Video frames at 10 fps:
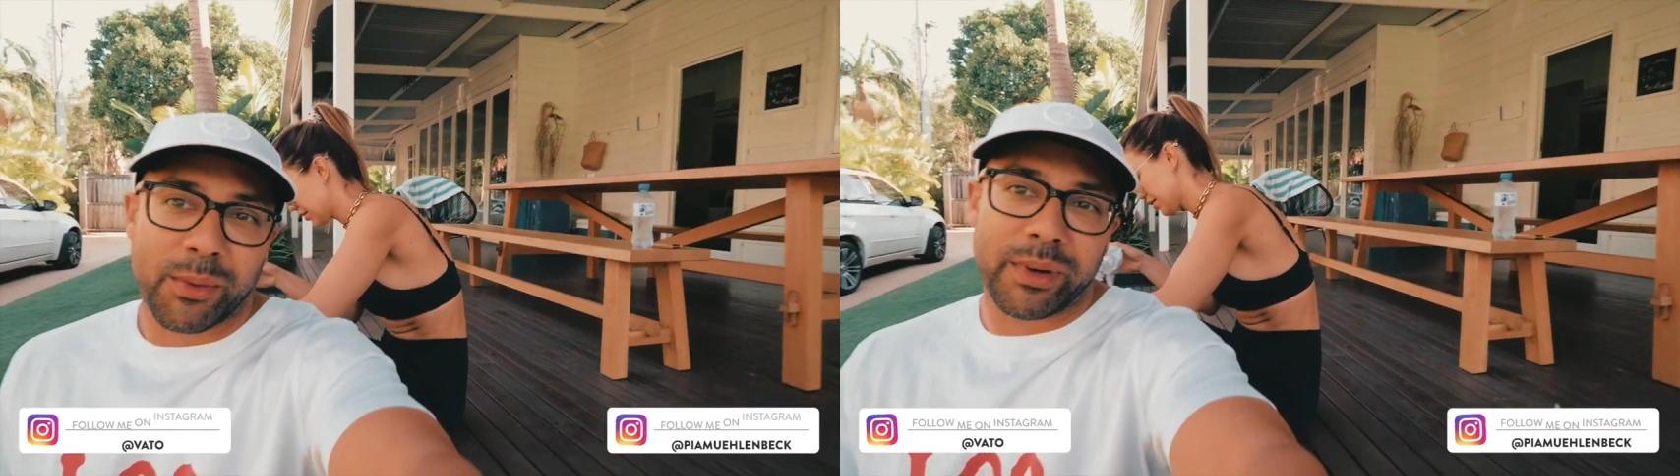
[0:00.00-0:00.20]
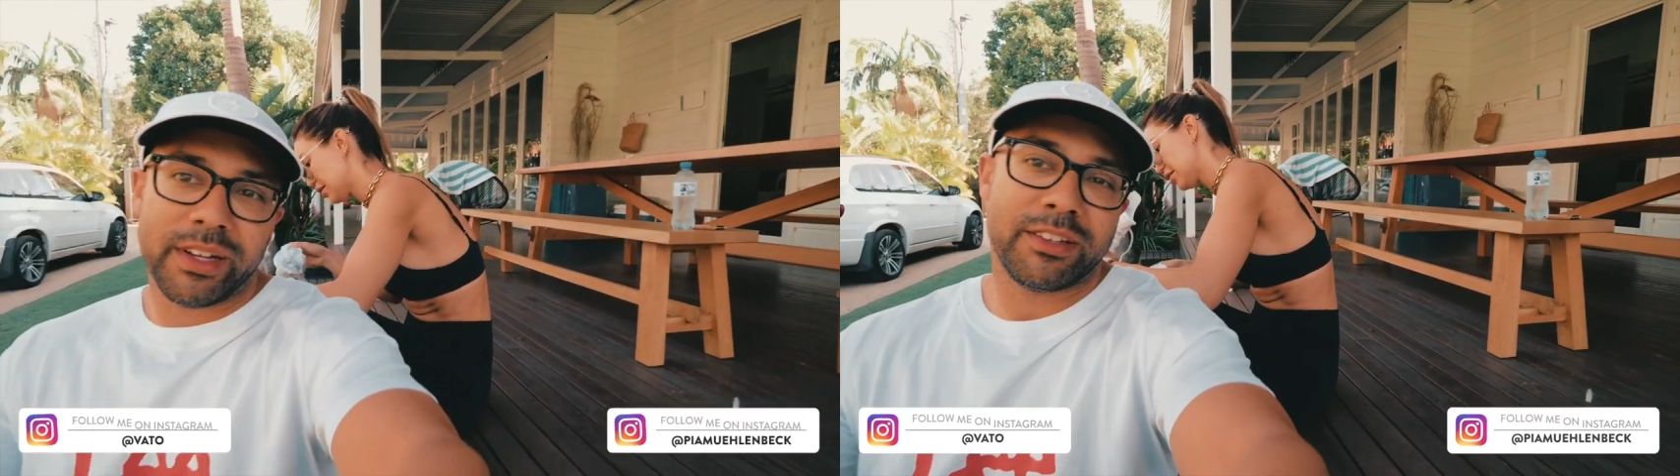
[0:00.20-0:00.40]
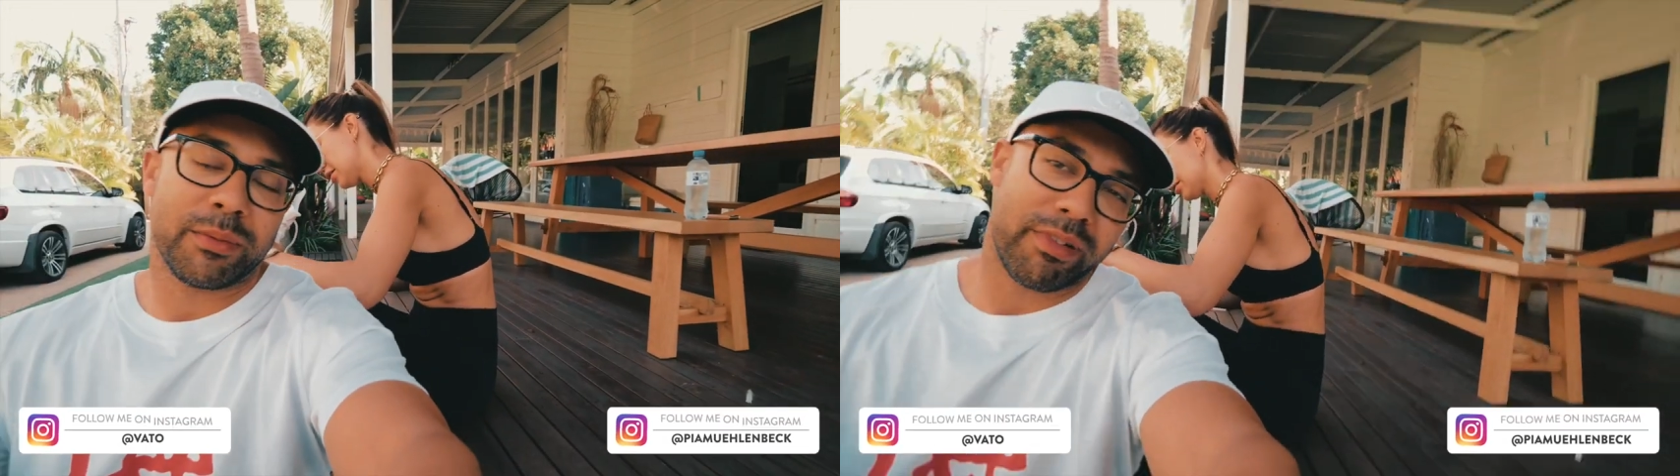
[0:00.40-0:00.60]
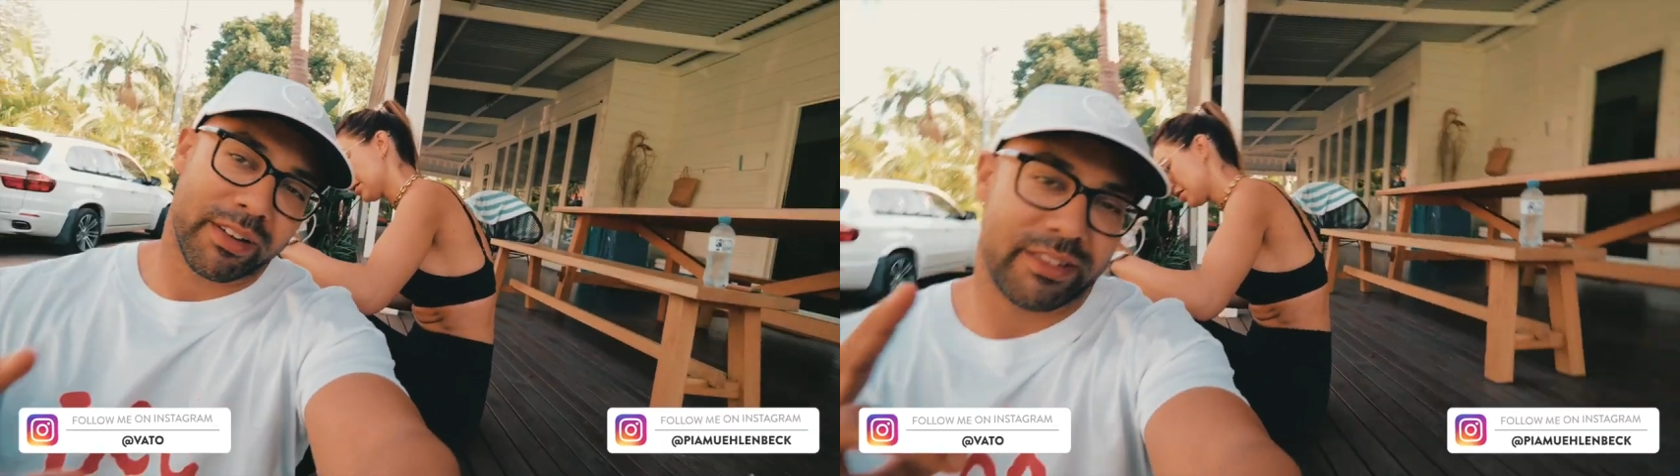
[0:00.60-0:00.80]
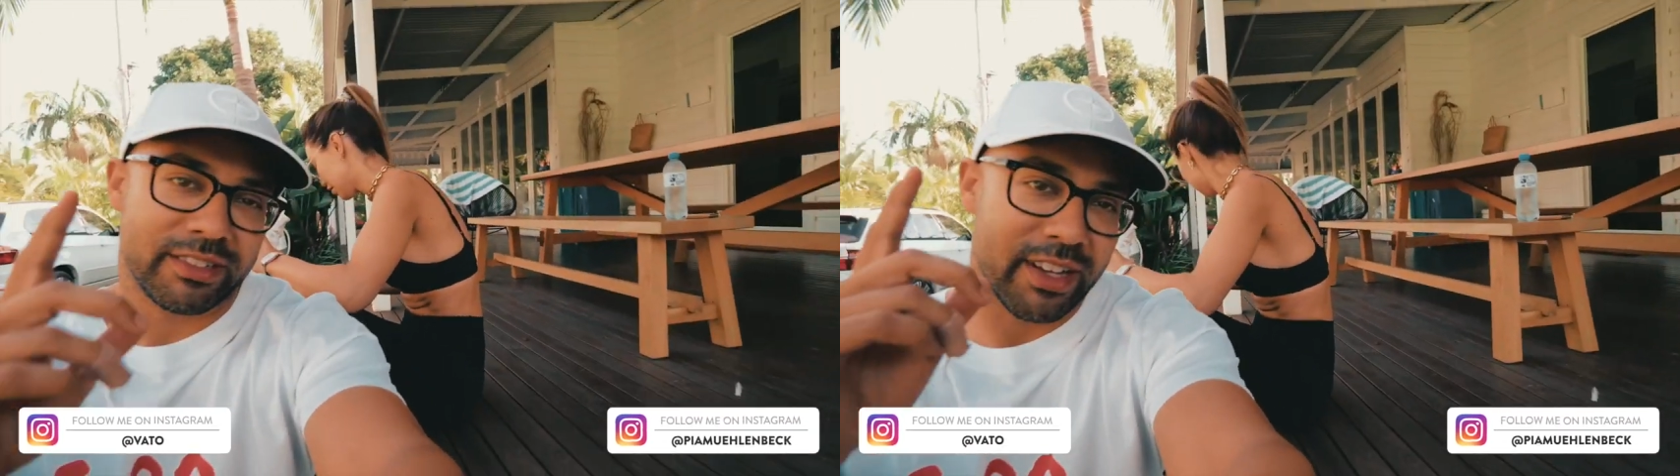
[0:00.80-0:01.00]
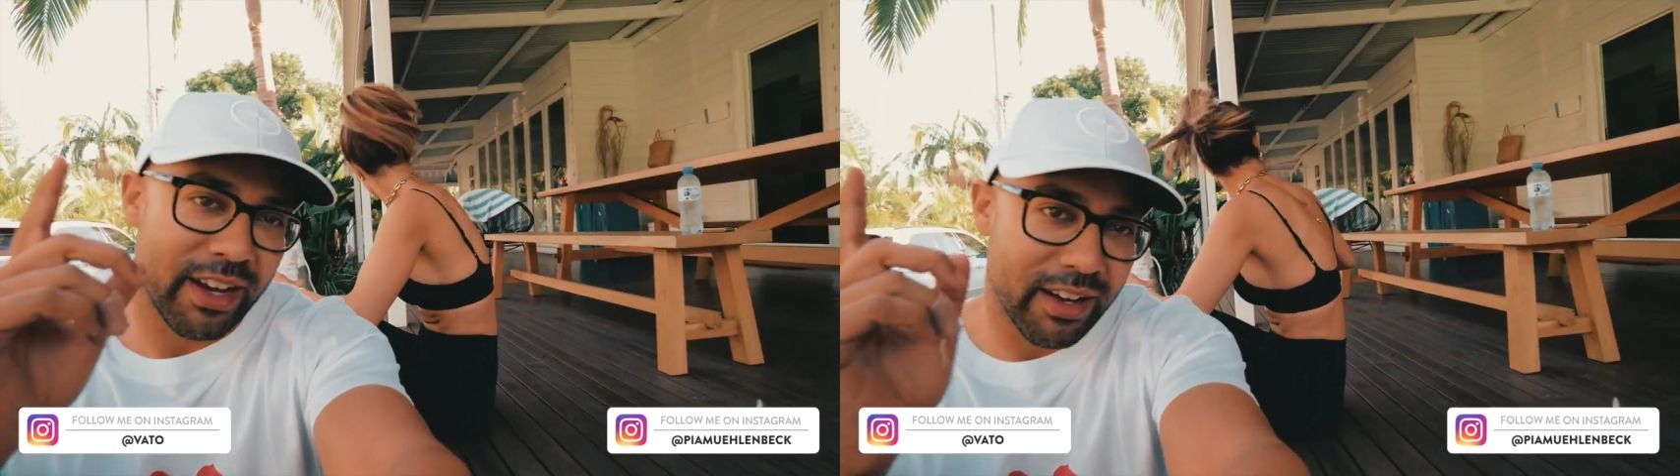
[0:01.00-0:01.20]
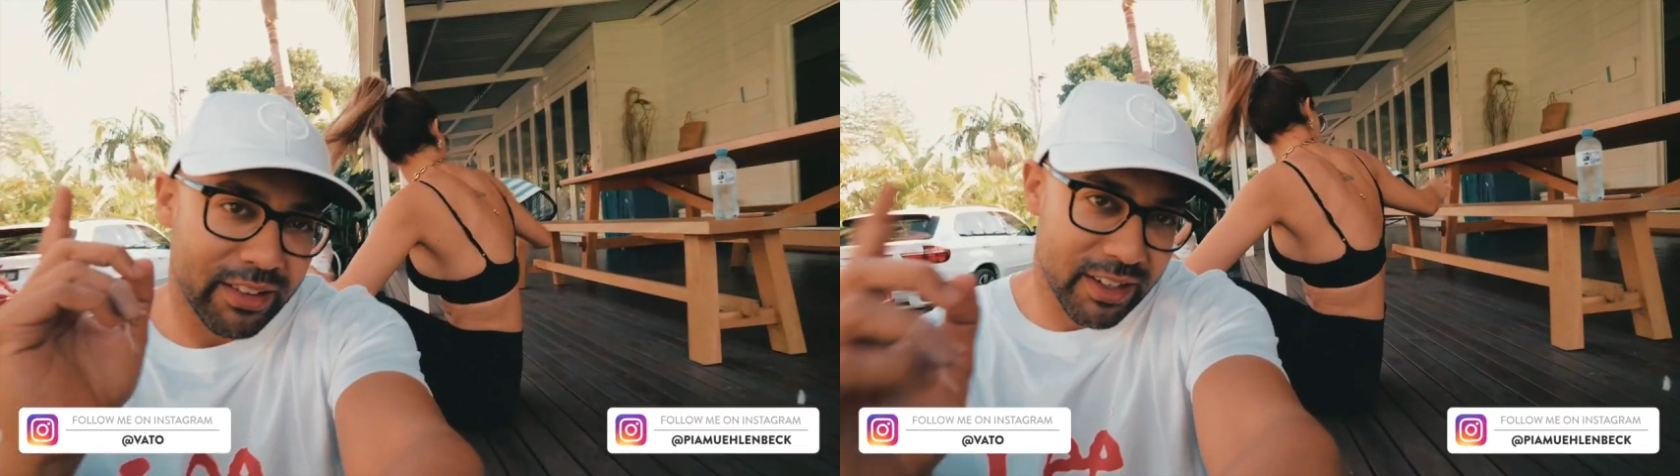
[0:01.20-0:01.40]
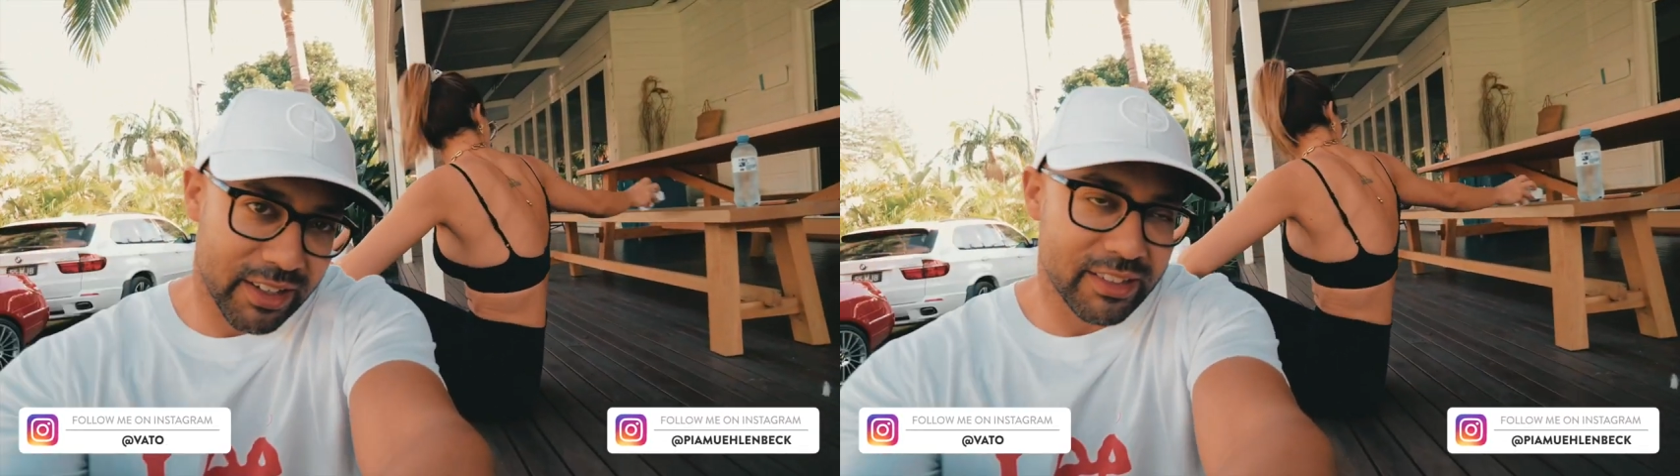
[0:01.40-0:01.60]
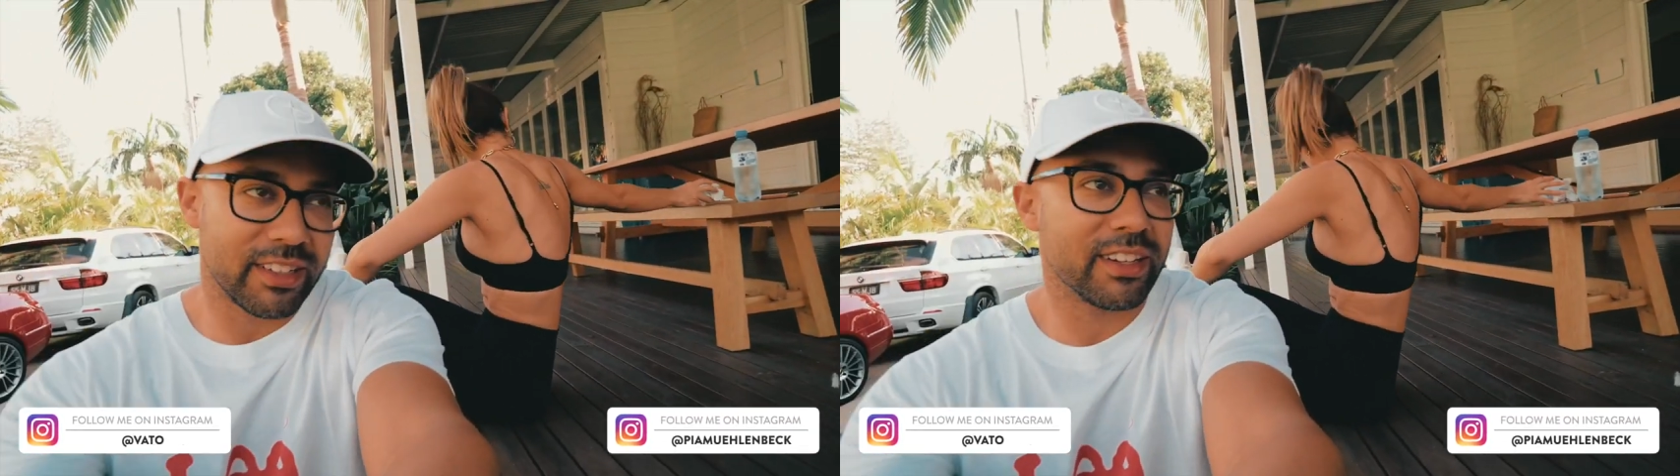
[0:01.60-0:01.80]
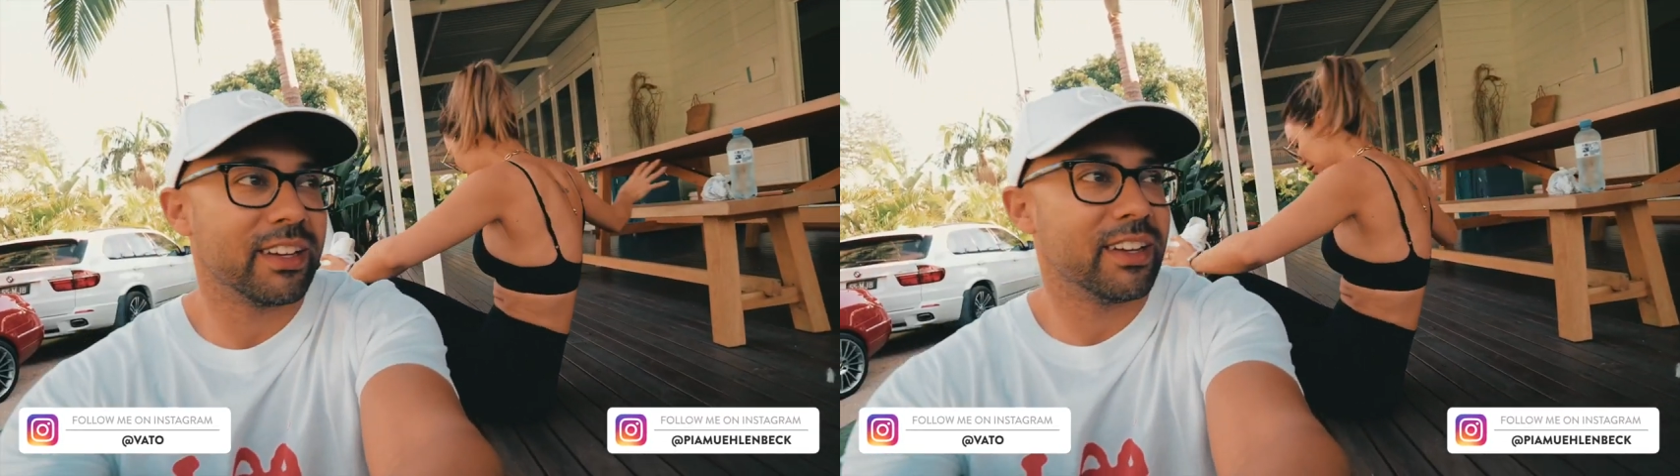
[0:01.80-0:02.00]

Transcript: We need to practice our dancing,